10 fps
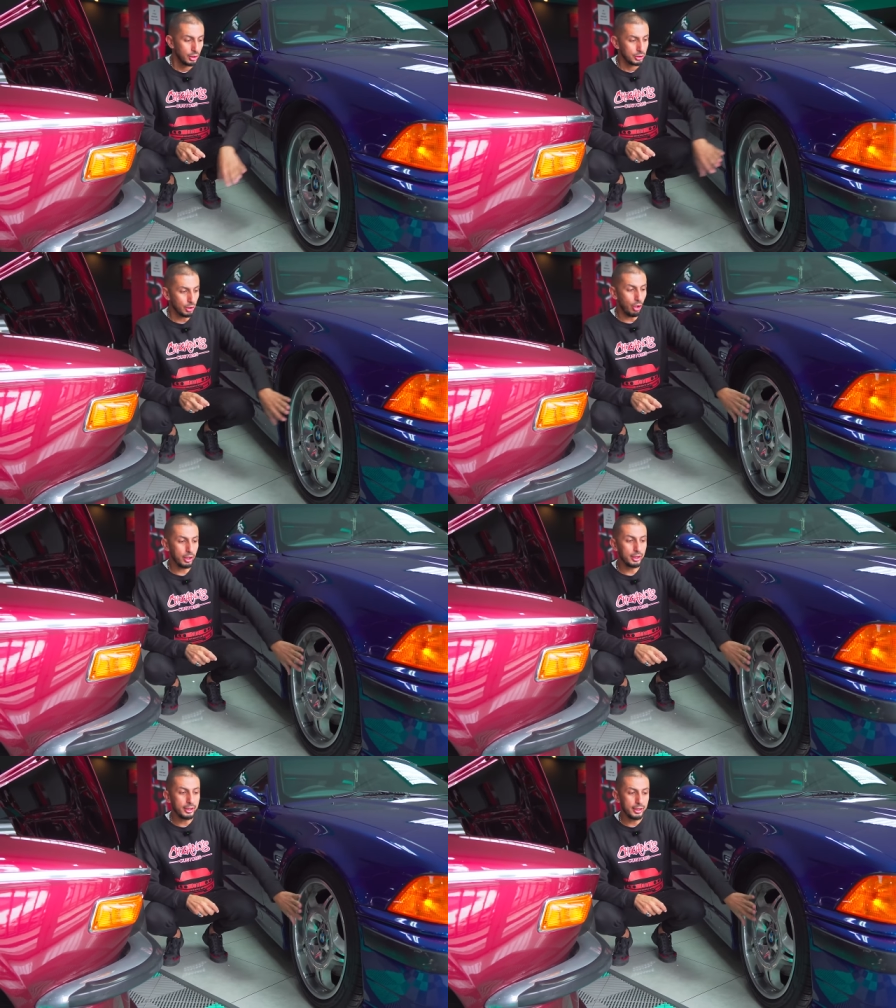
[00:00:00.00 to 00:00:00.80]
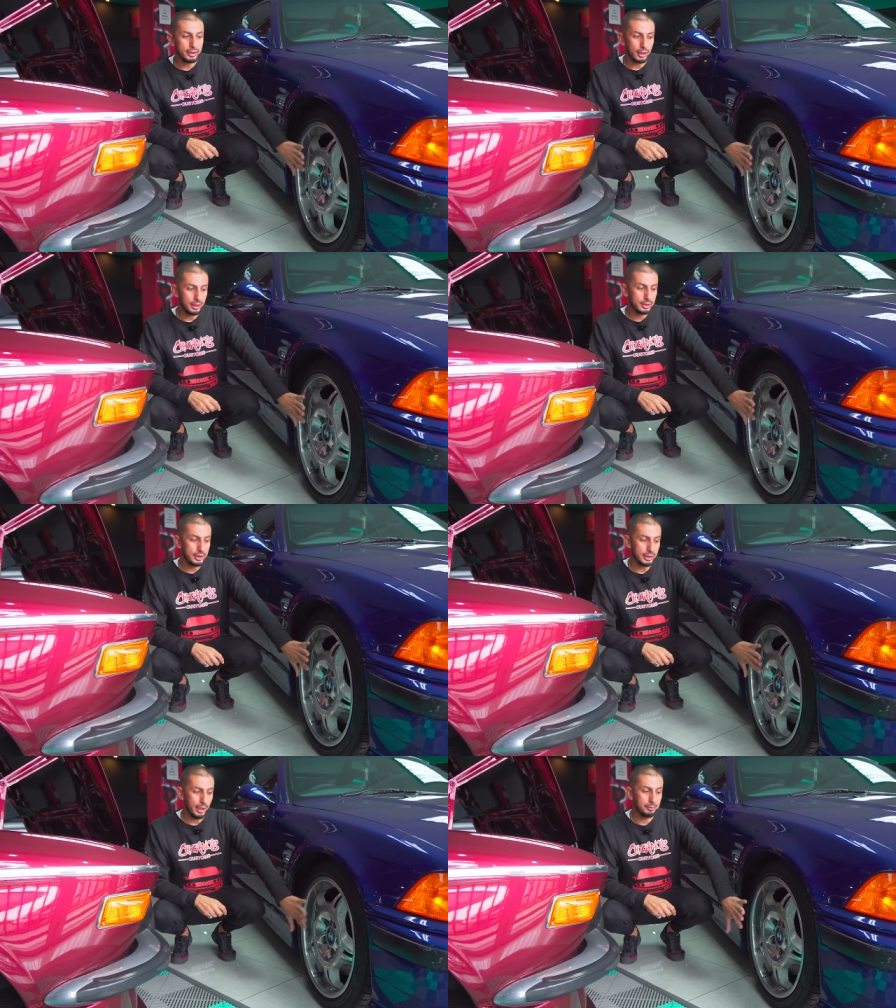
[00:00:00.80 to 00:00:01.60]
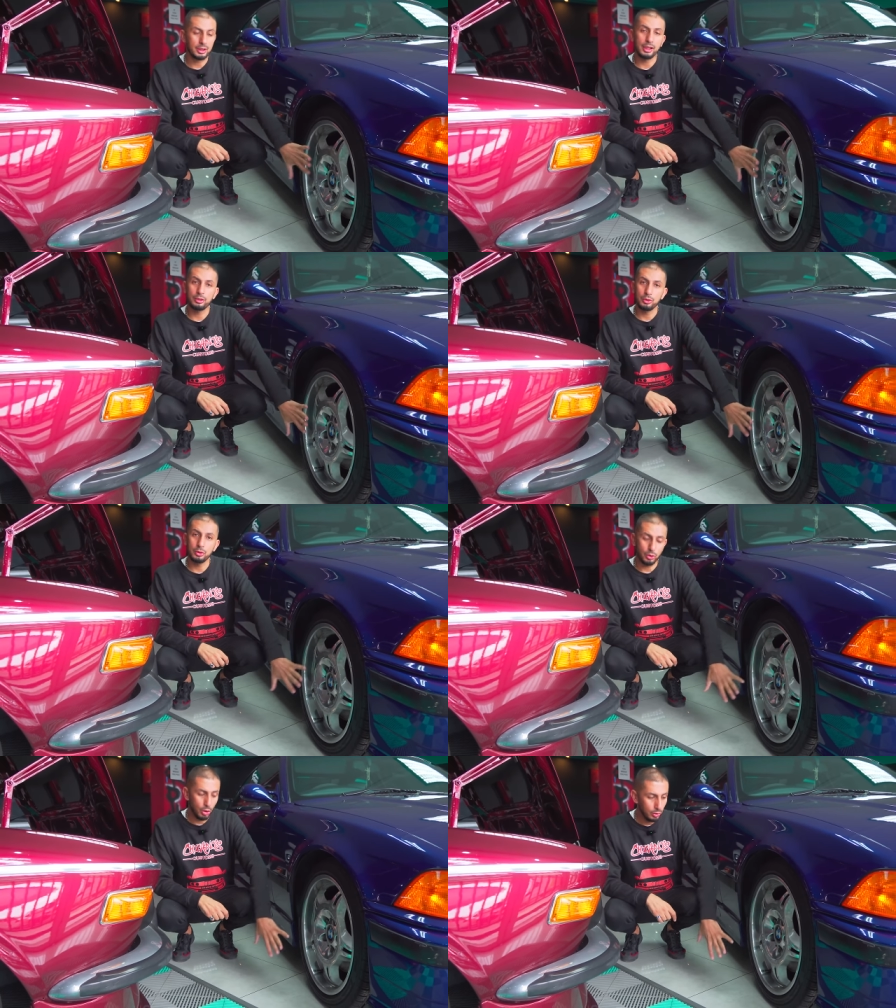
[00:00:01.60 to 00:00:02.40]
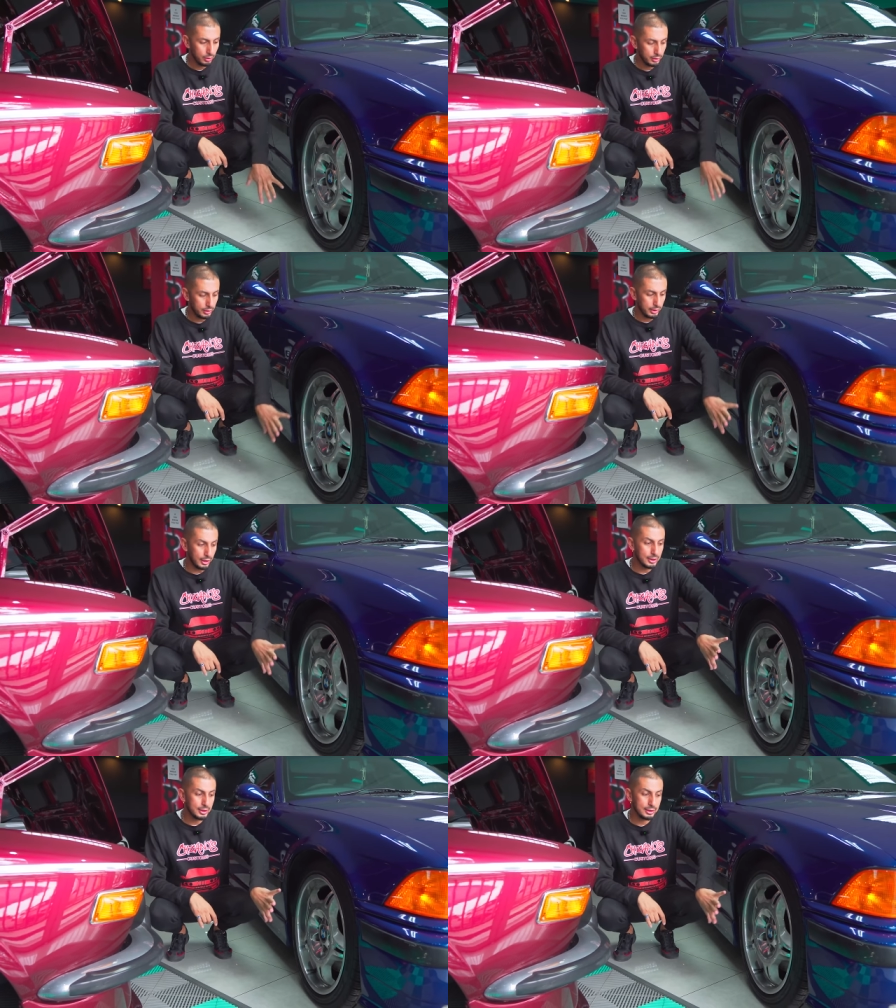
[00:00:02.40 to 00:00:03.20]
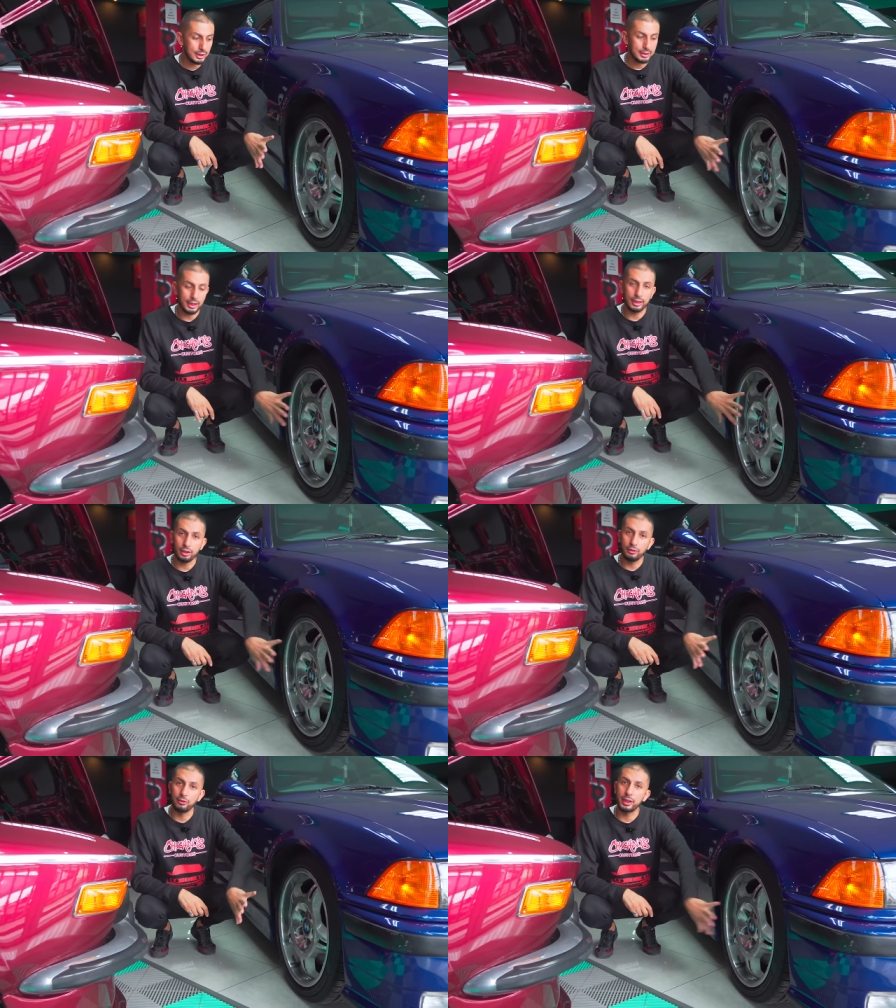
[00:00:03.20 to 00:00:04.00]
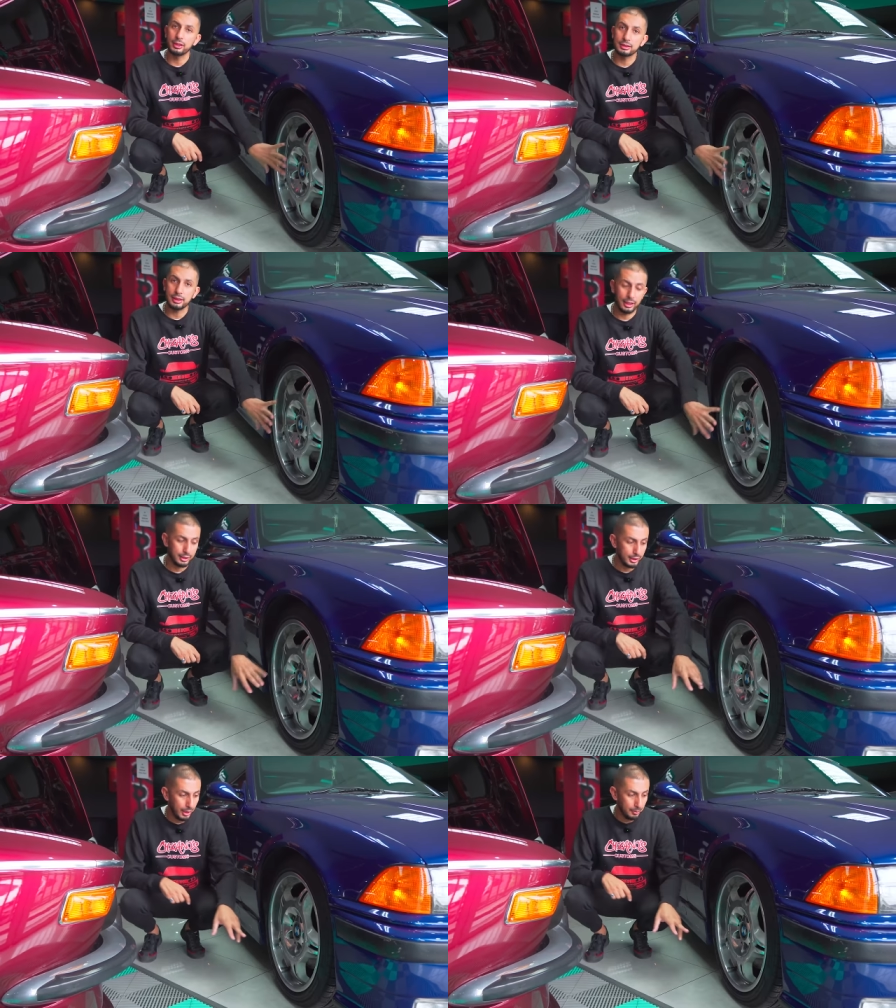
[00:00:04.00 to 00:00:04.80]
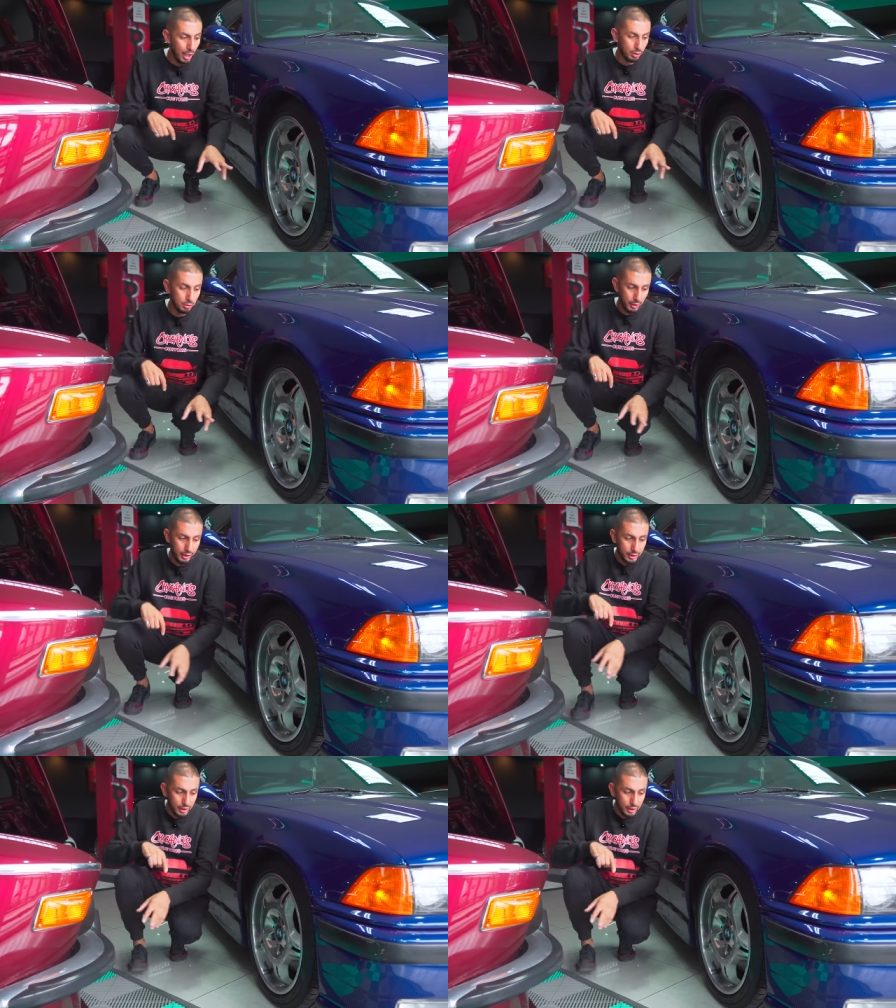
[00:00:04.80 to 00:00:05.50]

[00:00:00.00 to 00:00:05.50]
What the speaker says: So on the E36 M3 2-door, this is the set of wheels that it came out with.